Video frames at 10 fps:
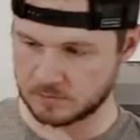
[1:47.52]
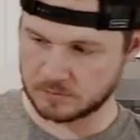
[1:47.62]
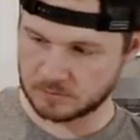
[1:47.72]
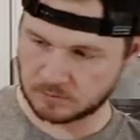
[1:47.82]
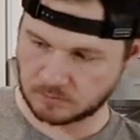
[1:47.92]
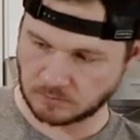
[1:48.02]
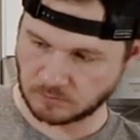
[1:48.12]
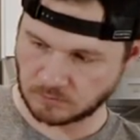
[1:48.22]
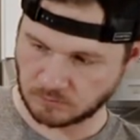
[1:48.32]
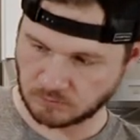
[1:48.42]

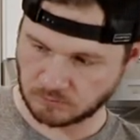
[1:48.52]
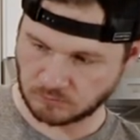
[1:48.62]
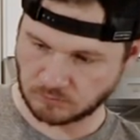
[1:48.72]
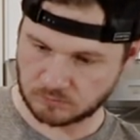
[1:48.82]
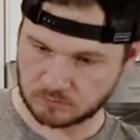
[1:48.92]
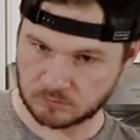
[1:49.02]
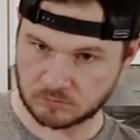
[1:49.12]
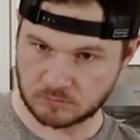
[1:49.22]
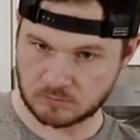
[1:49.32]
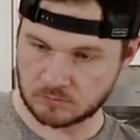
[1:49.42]

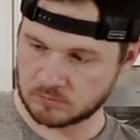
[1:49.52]
[no speech]